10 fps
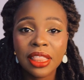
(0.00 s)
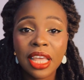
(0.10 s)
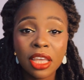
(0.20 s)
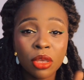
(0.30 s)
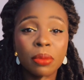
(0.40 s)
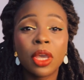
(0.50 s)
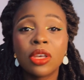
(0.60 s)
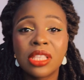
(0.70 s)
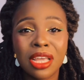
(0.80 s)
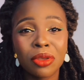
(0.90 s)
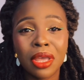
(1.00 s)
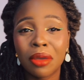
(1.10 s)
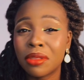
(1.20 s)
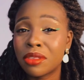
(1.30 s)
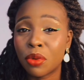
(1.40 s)
Thank you because I know you're
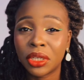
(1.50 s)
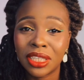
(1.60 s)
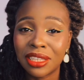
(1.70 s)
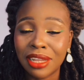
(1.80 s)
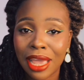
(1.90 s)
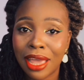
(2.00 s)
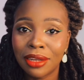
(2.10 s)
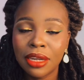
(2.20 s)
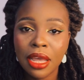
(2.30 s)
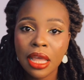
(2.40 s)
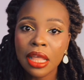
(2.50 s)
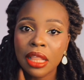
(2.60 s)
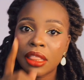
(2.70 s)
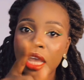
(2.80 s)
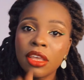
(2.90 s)
going to watch it to the end.
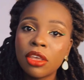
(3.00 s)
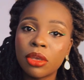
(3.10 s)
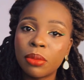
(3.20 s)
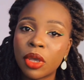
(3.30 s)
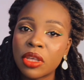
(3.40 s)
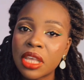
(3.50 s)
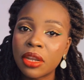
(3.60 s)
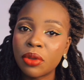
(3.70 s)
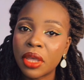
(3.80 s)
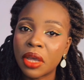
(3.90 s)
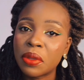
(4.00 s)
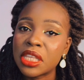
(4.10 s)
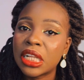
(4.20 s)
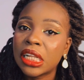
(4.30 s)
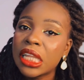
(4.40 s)
Thank you because I know you're going
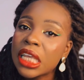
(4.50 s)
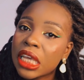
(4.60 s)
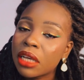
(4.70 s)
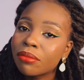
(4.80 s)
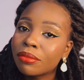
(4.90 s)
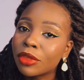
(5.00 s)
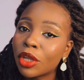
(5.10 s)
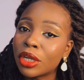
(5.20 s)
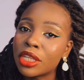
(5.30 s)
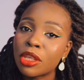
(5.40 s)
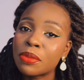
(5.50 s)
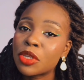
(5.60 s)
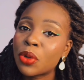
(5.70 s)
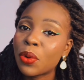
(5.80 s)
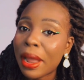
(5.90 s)
to click on the
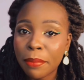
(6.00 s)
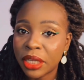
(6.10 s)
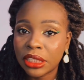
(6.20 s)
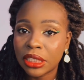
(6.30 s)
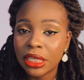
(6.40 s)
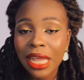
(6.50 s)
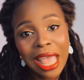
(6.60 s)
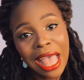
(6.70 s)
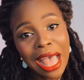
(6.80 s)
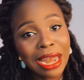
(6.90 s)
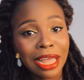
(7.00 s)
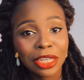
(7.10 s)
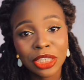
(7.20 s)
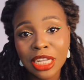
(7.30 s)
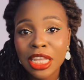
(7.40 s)
subscribe button and
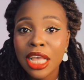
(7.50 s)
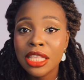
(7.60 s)
actually